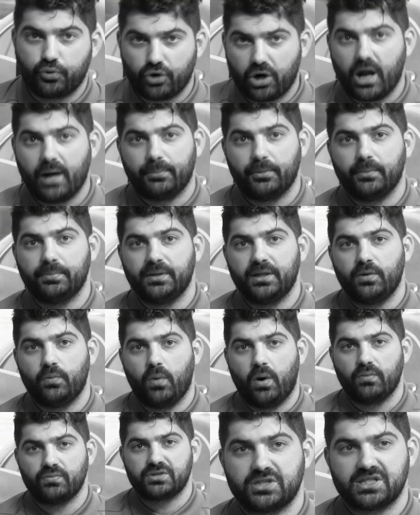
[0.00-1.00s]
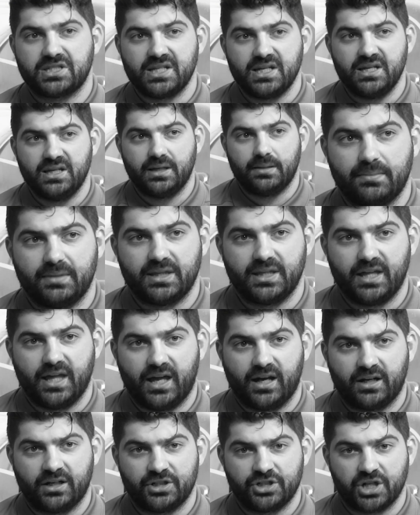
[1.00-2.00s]
probably won't see him in the
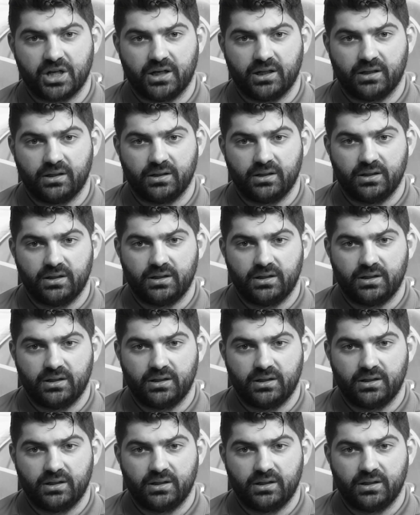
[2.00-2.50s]
NHL. You